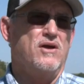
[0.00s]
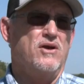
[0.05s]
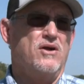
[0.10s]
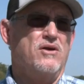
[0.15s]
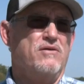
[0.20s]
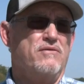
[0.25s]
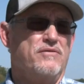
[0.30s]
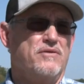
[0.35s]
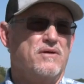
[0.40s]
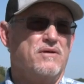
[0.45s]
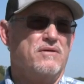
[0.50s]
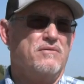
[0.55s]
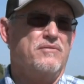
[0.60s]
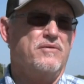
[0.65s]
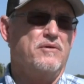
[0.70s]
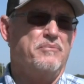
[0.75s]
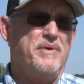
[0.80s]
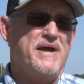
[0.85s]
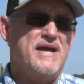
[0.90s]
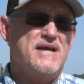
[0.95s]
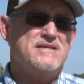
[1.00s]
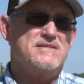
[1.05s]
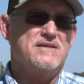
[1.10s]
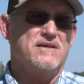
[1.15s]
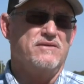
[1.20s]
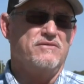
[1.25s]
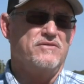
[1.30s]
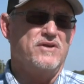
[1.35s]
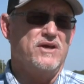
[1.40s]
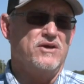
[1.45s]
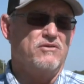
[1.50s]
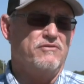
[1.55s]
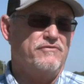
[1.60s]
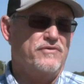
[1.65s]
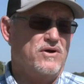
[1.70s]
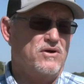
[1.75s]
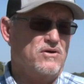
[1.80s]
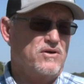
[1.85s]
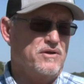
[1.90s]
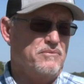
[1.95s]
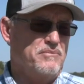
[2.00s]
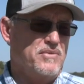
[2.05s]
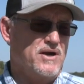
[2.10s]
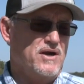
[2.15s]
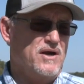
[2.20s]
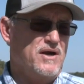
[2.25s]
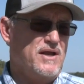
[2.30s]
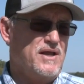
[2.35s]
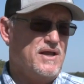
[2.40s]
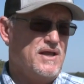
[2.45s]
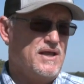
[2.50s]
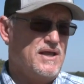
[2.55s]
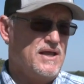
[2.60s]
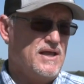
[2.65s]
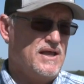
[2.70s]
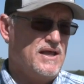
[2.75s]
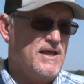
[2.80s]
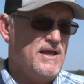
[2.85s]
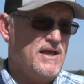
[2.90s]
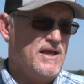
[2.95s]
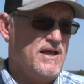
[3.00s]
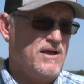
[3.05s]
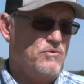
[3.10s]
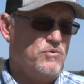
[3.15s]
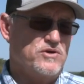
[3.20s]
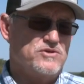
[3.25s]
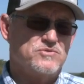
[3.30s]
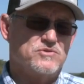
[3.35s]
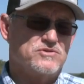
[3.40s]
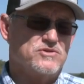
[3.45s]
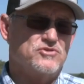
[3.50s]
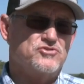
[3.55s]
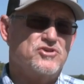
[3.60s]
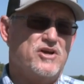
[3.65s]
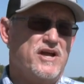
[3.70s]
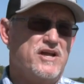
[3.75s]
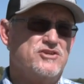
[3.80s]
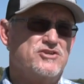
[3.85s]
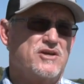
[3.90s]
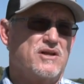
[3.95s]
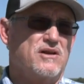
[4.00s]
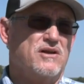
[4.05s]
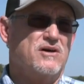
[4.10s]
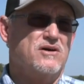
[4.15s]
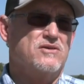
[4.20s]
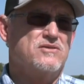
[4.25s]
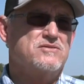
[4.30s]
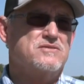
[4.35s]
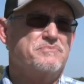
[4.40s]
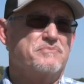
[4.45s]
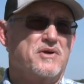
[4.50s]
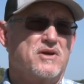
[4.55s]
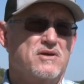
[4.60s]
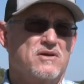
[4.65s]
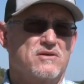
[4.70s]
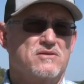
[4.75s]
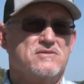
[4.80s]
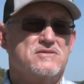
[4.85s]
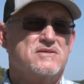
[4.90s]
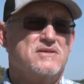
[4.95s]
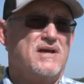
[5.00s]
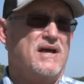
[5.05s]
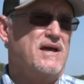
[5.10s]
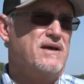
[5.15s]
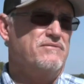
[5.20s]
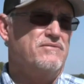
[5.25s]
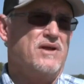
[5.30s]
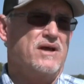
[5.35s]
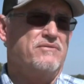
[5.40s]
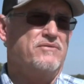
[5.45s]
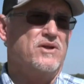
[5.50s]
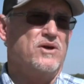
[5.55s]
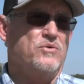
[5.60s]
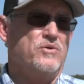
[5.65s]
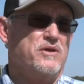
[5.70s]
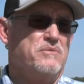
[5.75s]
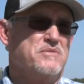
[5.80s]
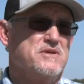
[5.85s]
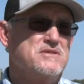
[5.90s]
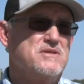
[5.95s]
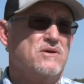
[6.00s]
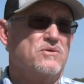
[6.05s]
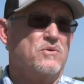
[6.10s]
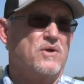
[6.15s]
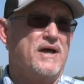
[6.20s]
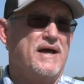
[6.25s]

heard of the passing of Dale Falkenberry, which was a tragic loss because I've known him his whole